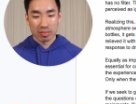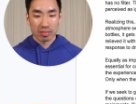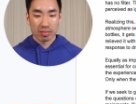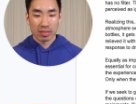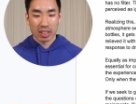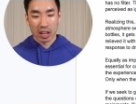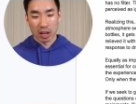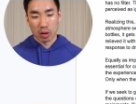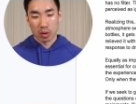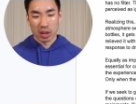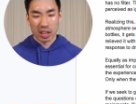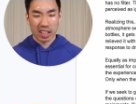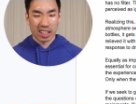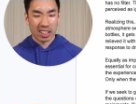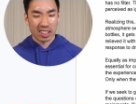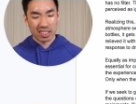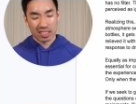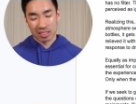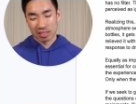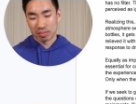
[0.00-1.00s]
you know,
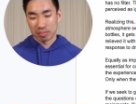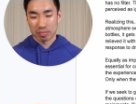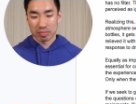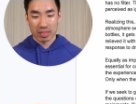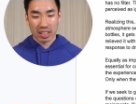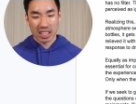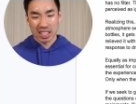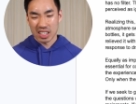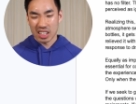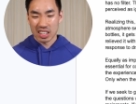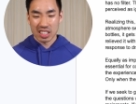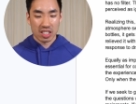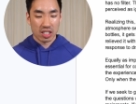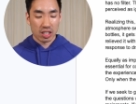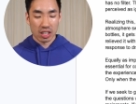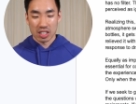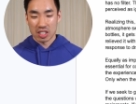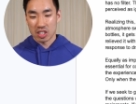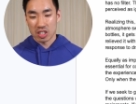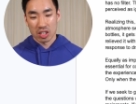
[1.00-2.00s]
it, it,
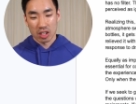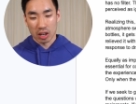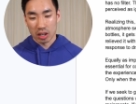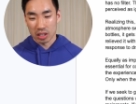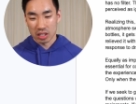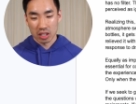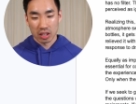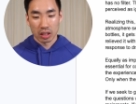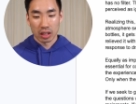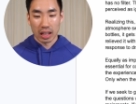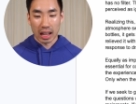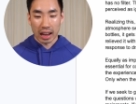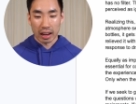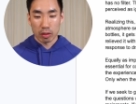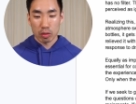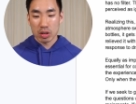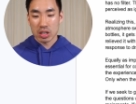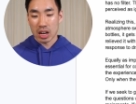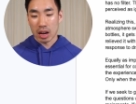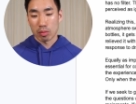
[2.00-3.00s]
it's, it's just not as good
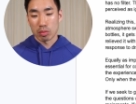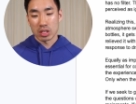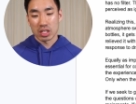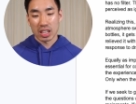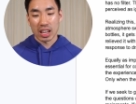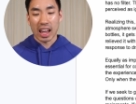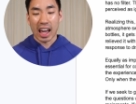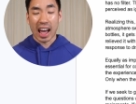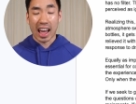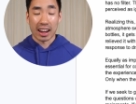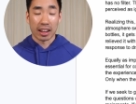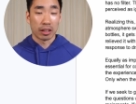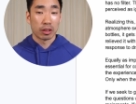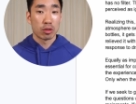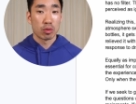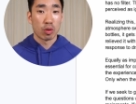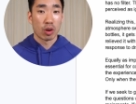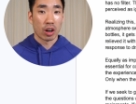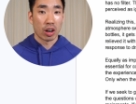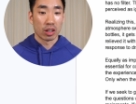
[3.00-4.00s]
language, I would say adding
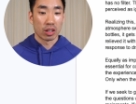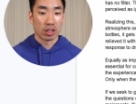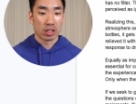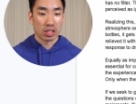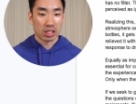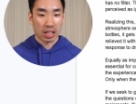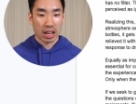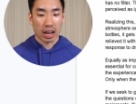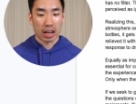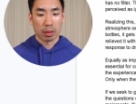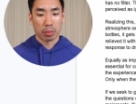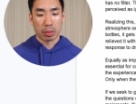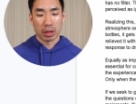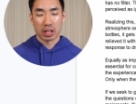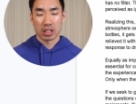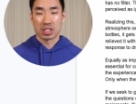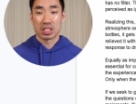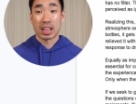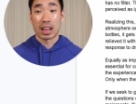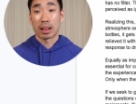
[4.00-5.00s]
to our understanding,
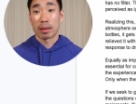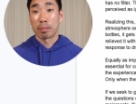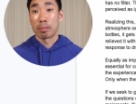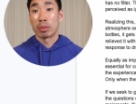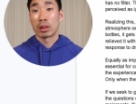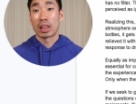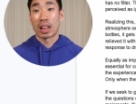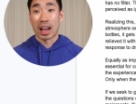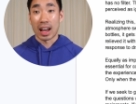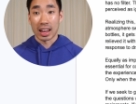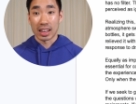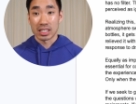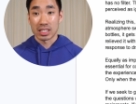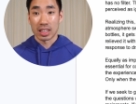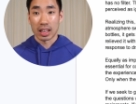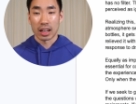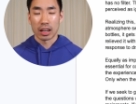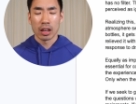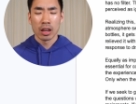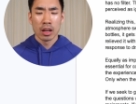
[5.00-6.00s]
because that implies
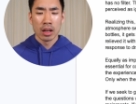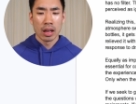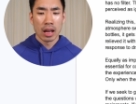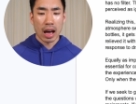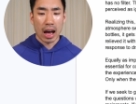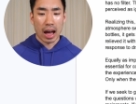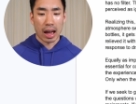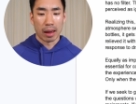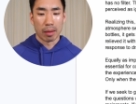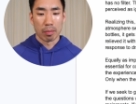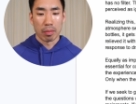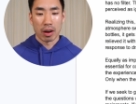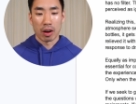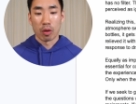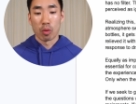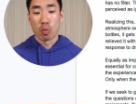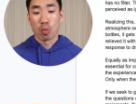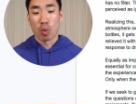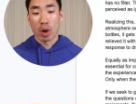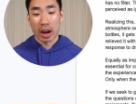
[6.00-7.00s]
that I'm
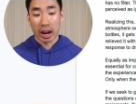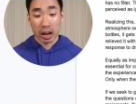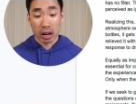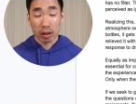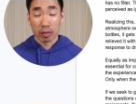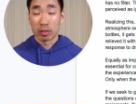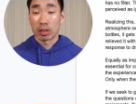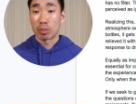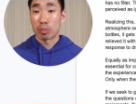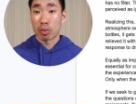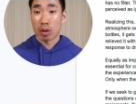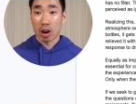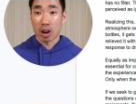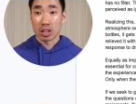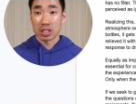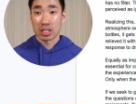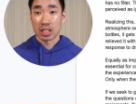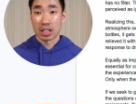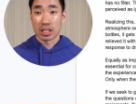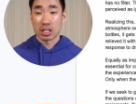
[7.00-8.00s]
aware of the
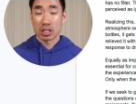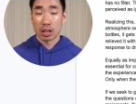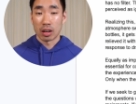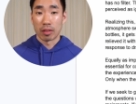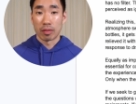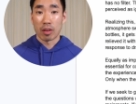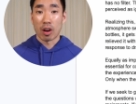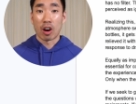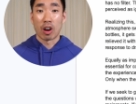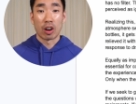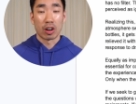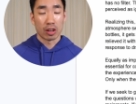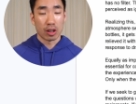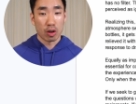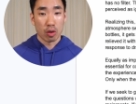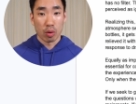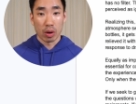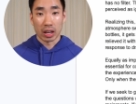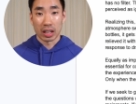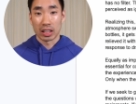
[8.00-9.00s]
process of
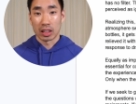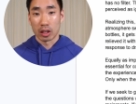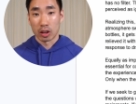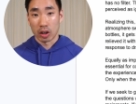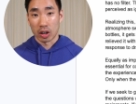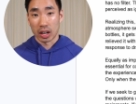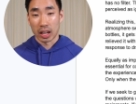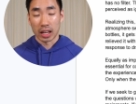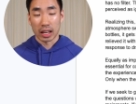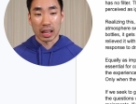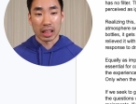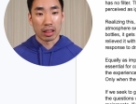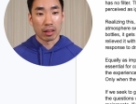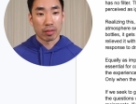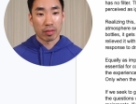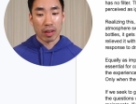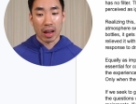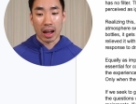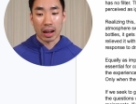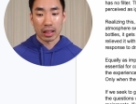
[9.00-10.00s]
ongoing learning and the
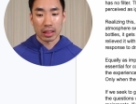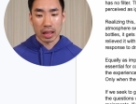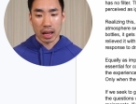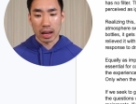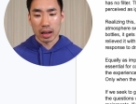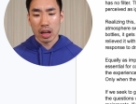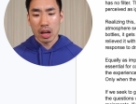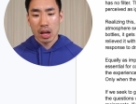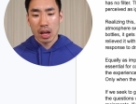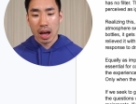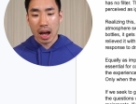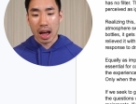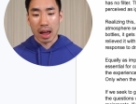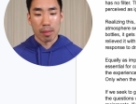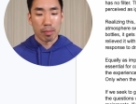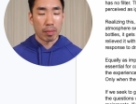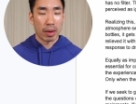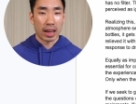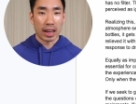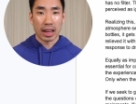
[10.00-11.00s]
fact that
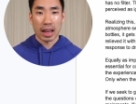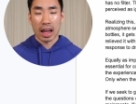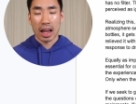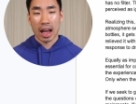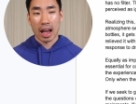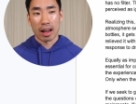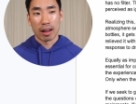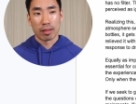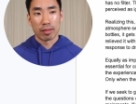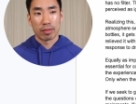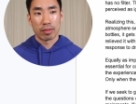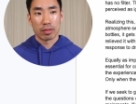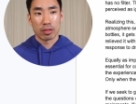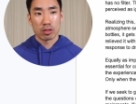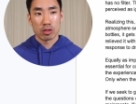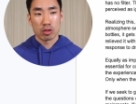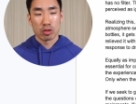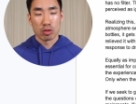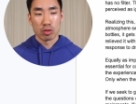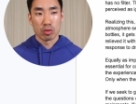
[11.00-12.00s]
I may have
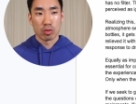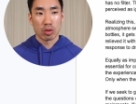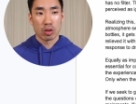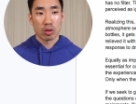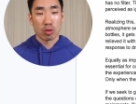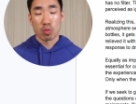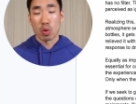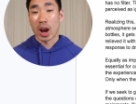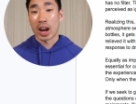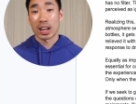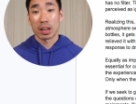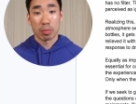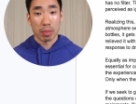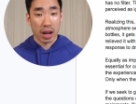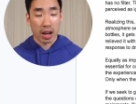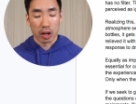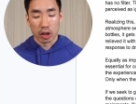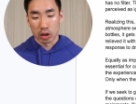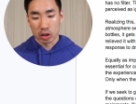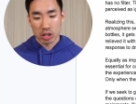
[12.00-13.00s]
to correct
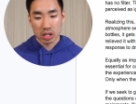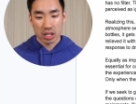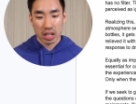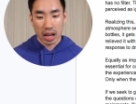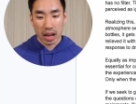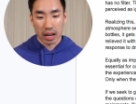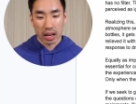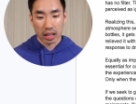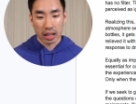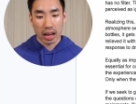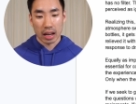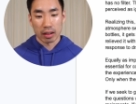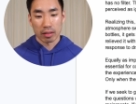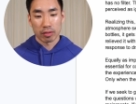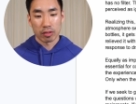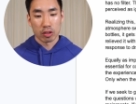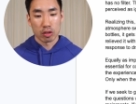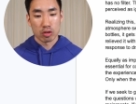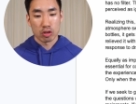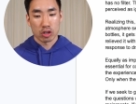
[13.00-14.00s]
my understanding at a
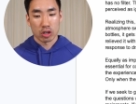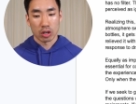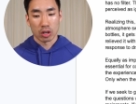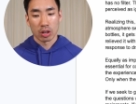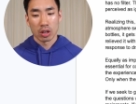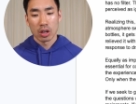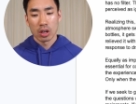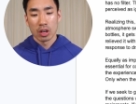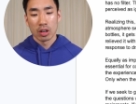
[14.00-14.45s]
future,